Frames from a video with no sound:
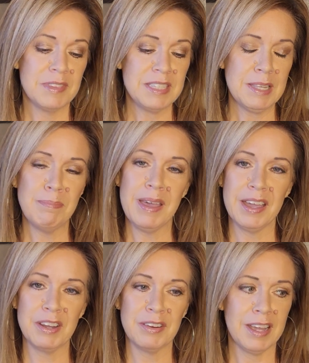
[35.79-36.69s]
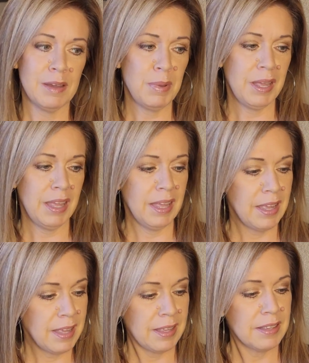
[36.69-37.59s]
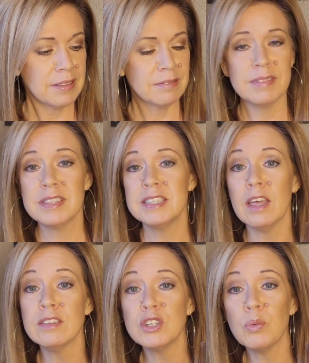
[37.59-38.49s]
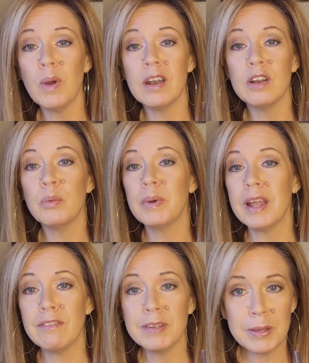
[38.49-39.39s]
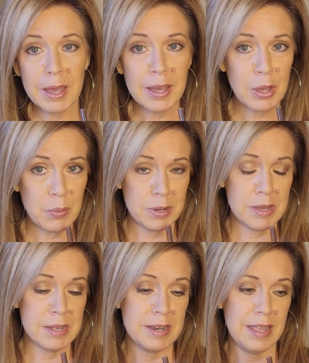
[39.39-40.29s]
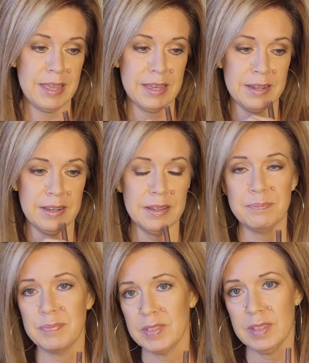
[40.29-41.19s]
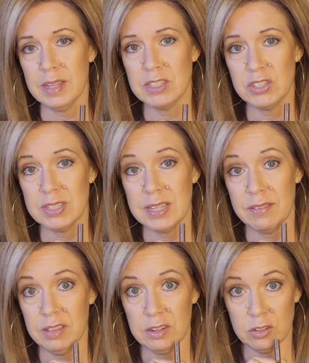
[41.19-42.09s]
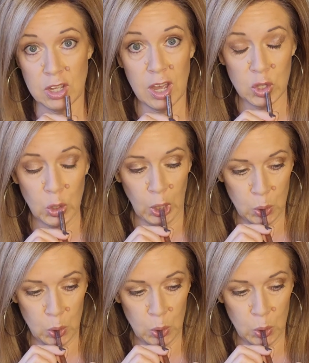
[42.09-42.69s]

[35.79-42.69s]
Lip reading: Sit back, grab a seltzer water, whatever you got going on, and let's just have a little talk.